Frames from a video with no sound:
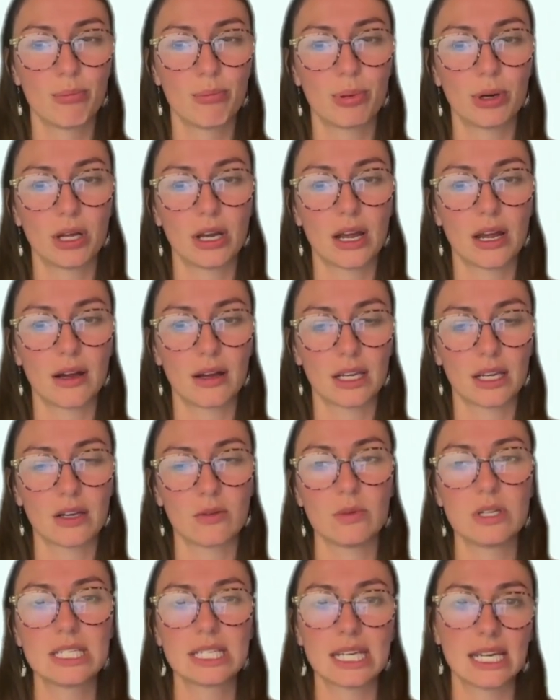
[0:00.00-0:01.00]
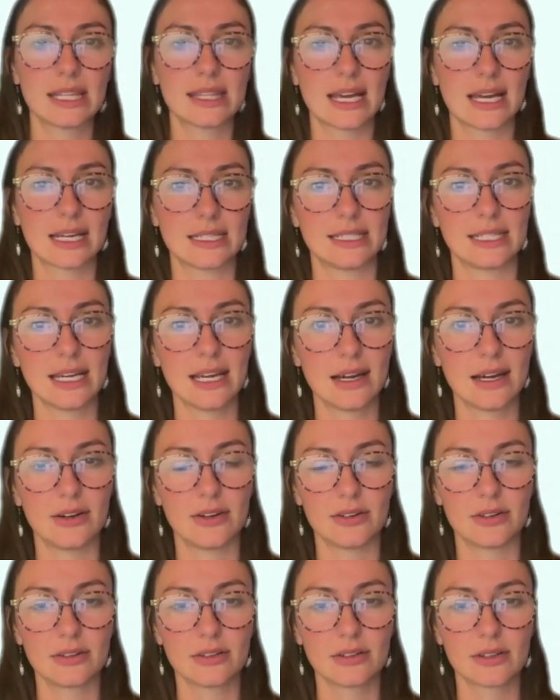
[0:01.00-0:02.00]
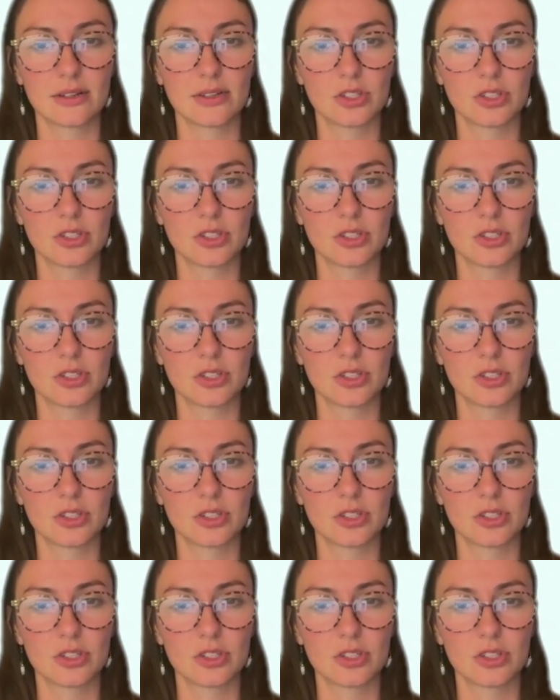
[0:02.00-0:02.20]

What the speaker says: but can we take that down